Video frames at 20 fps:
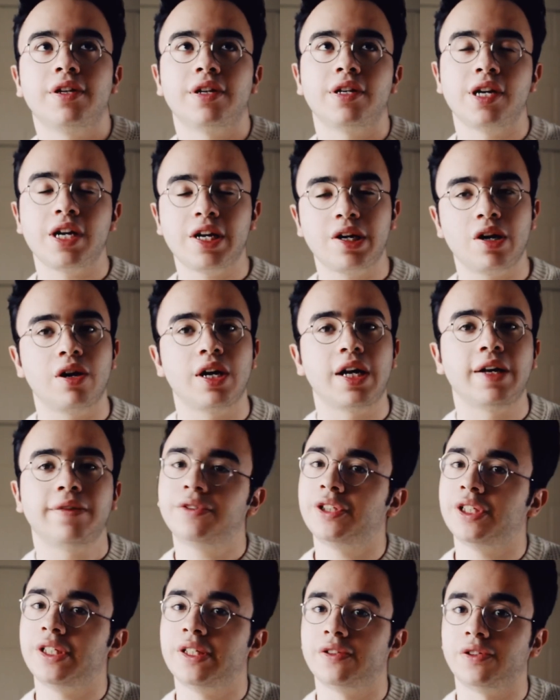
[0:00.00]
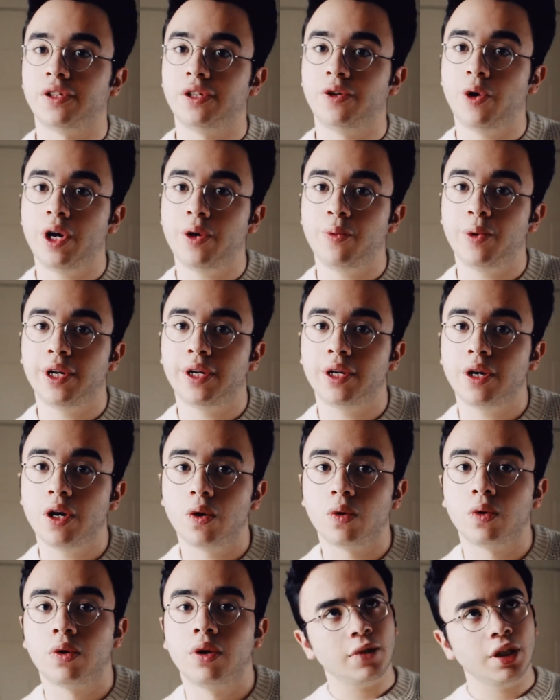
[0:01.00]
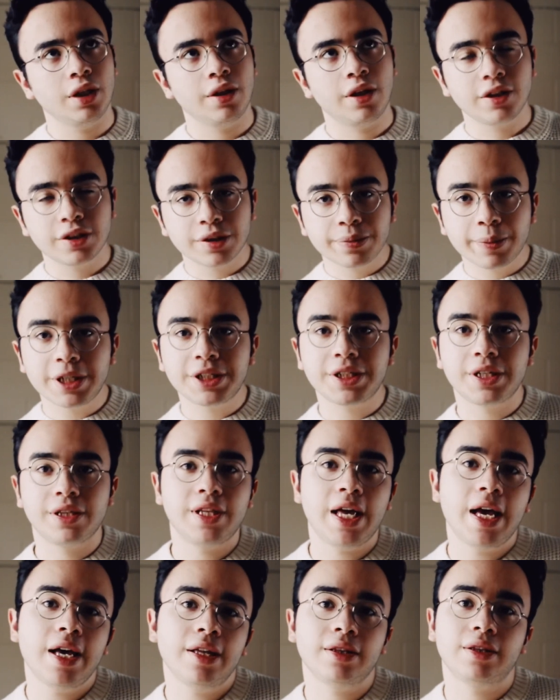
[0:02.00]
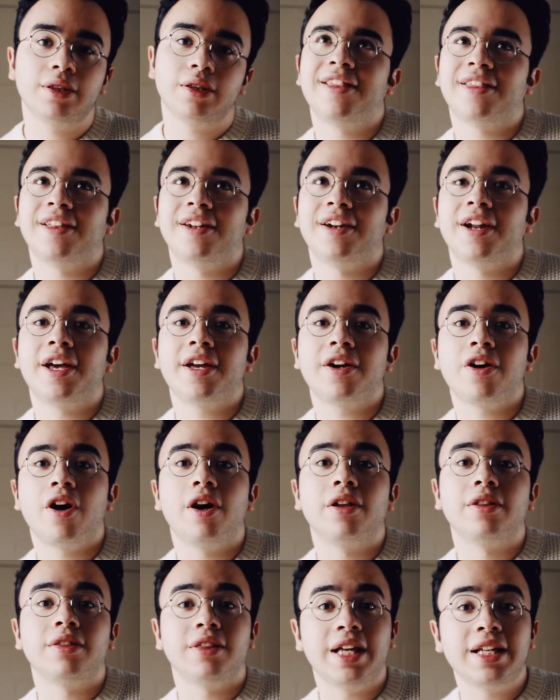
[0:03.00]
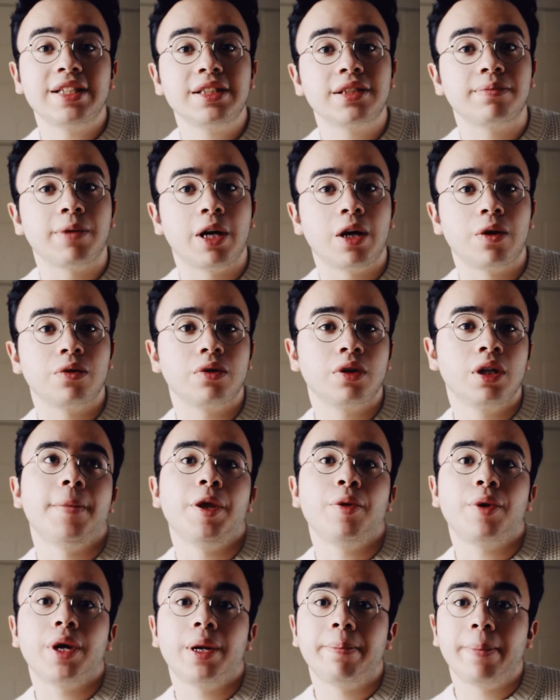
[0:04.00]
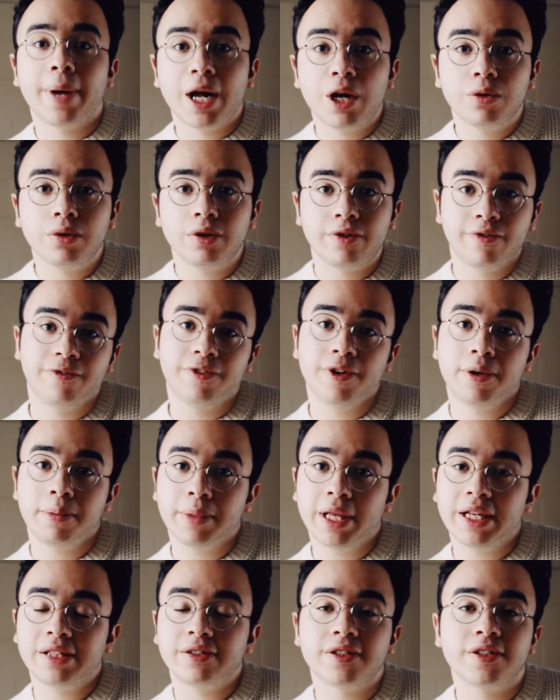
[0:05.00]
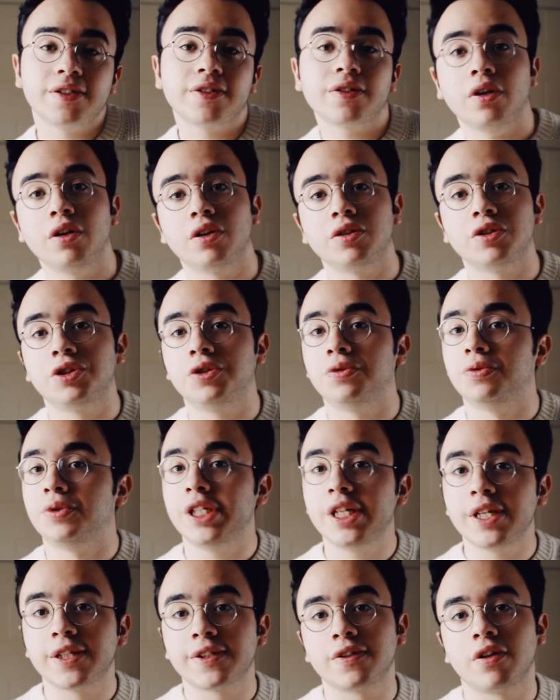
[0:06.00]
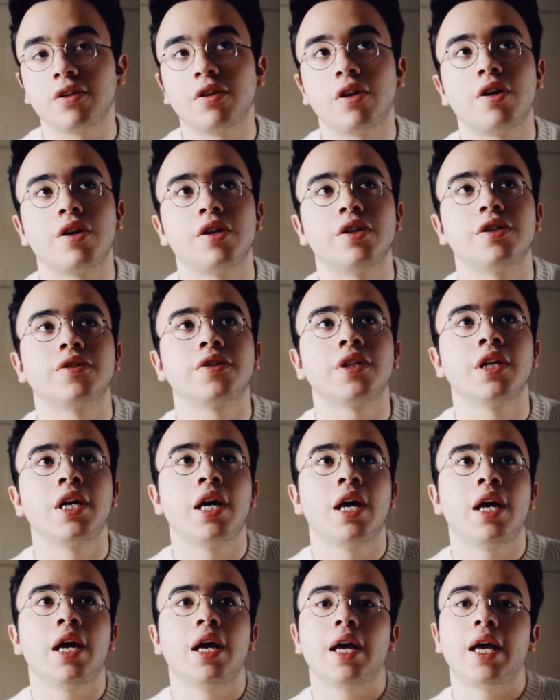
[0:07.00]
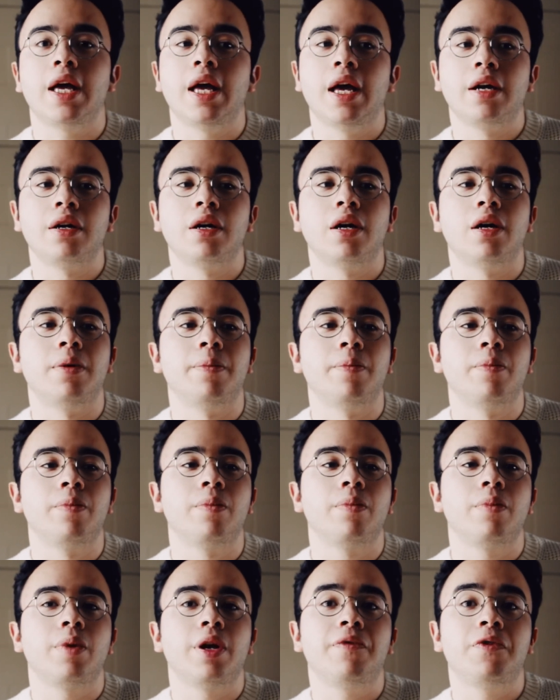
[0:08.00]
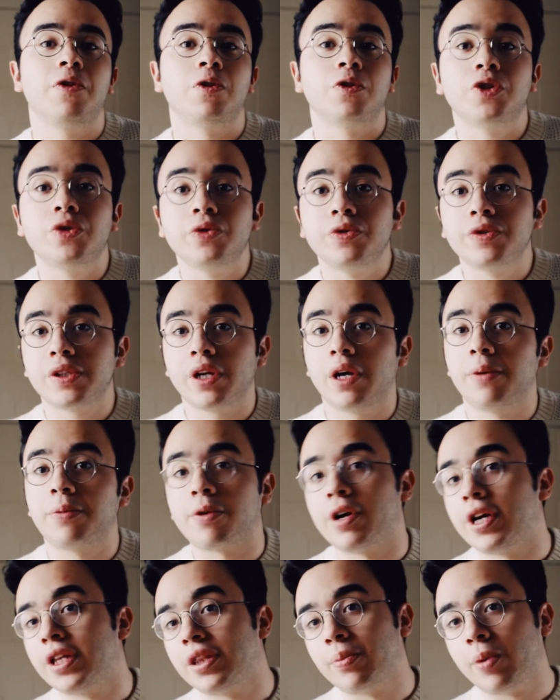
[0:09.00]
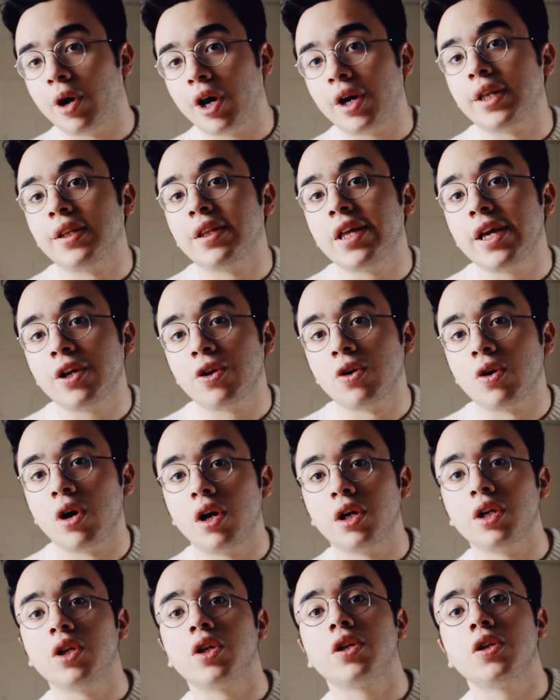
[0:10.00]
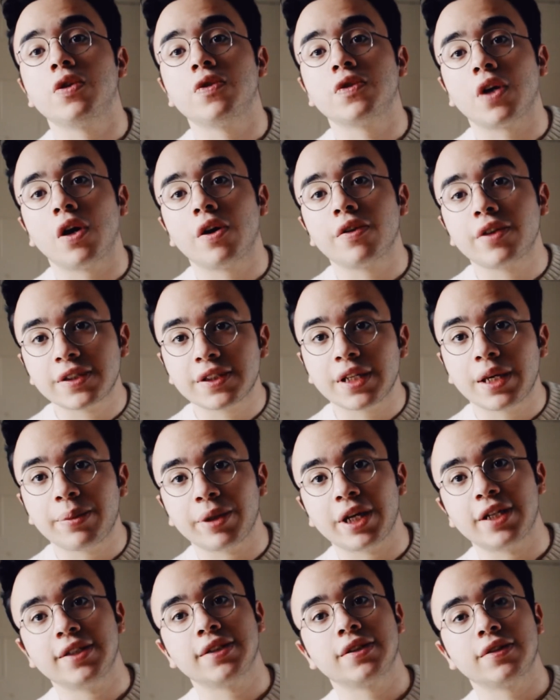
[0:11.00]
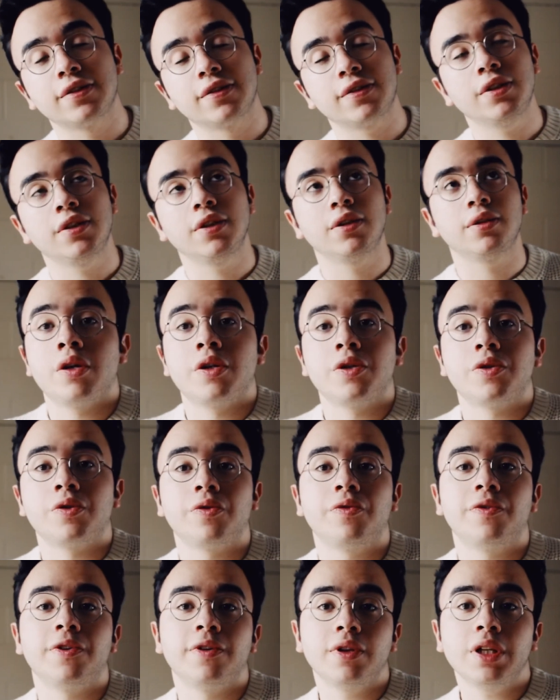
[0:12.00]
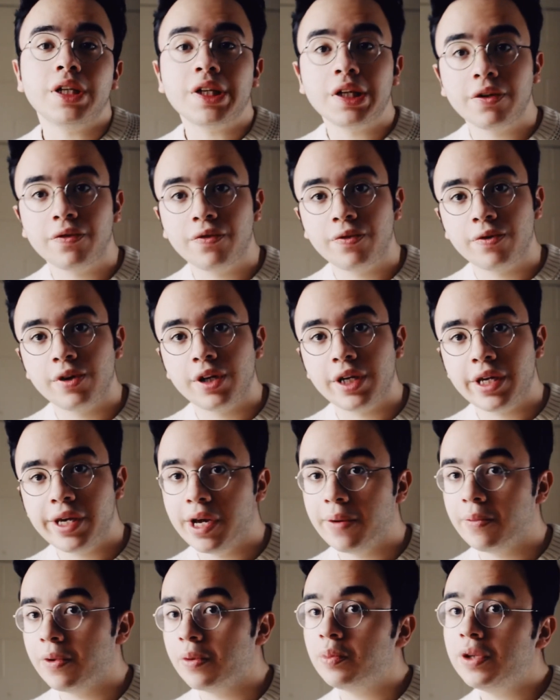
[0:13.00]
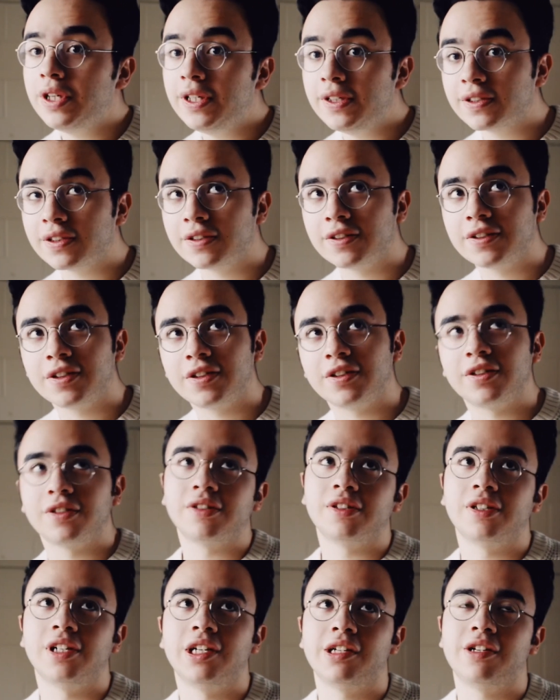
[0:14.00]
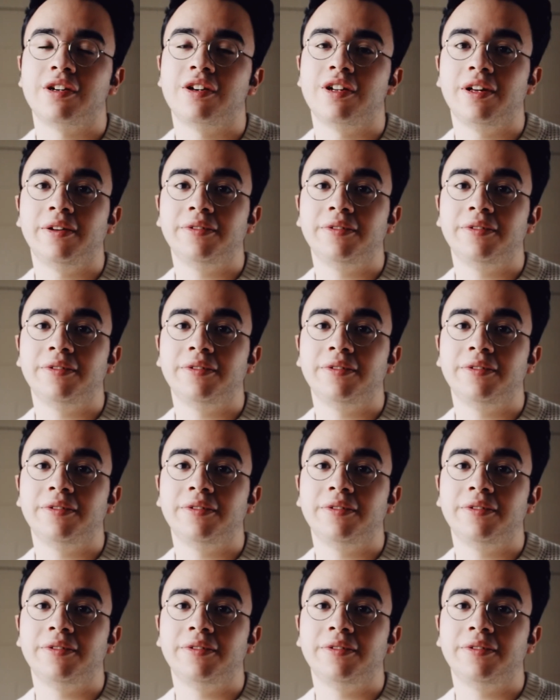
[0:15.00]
the Nikon FG is a great way to go. Not to mention that the Nikon lens mount, you can mount film lenses onto DSLRs, and if you choose to upgrade the body later on, you can use all the same lenses. So if you're looking for a camera, please consider the Nikon